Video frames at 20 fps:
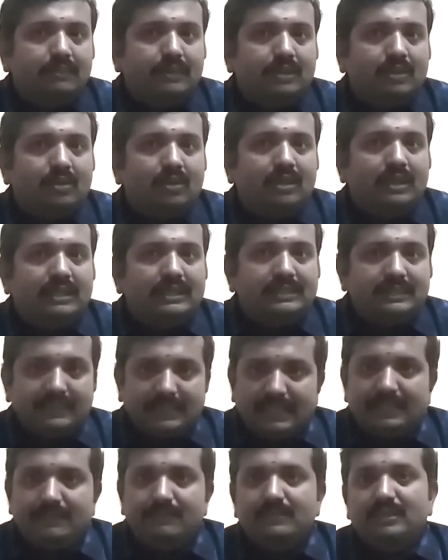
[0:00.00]
but all
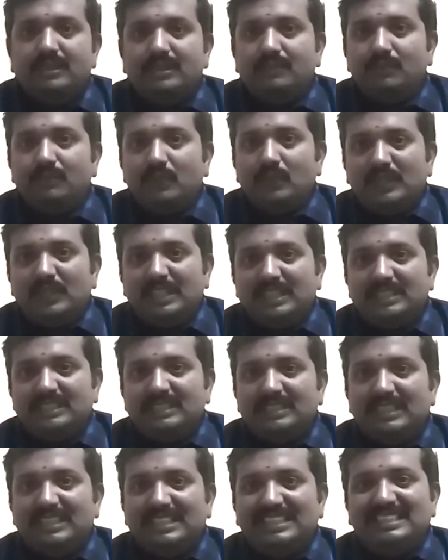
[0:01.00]
enzymes are
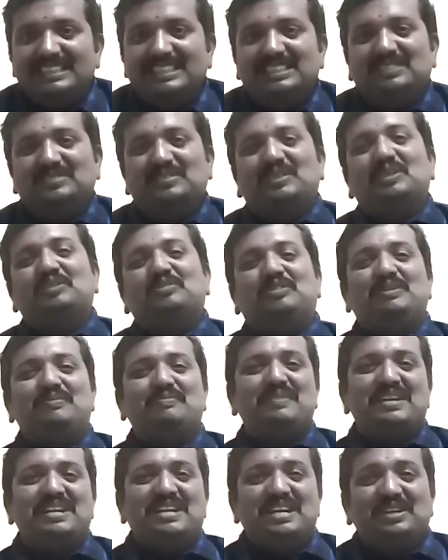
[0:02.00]
proteins. And this is one of
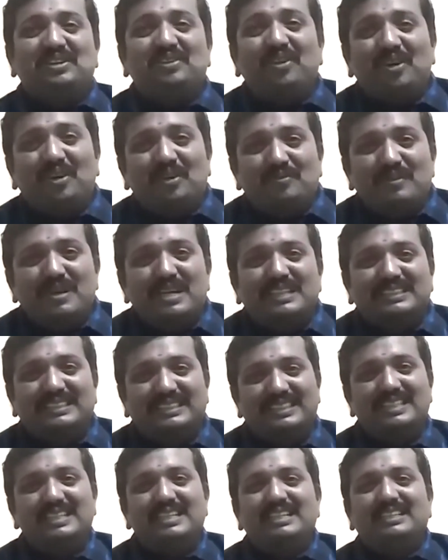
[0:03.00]
the many
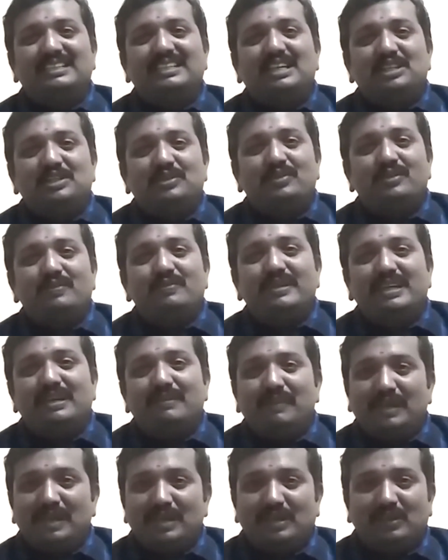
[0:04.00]
dogmas that you will be
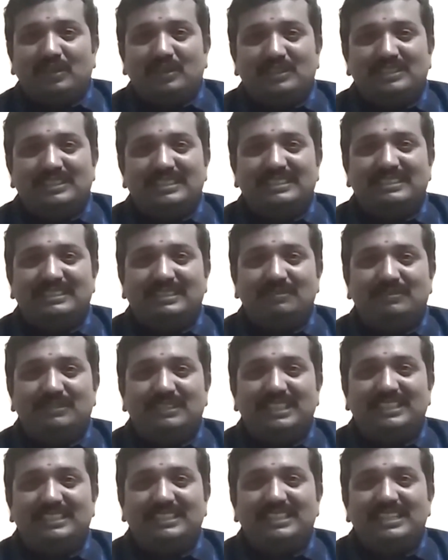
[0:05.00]
coming across this
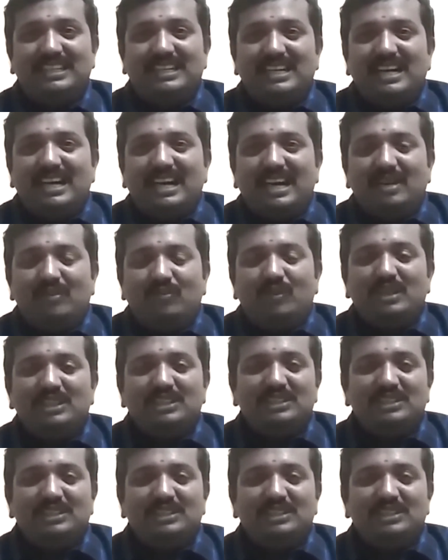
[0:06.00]
subject. And